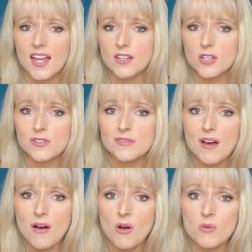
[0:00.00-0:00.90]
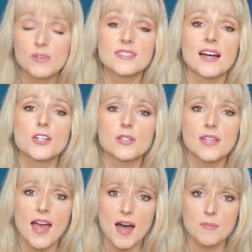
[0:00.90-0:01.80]
and you know what's
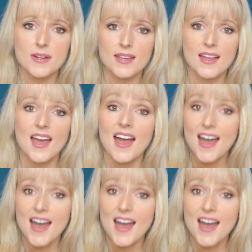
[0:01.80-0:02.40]
actually happening.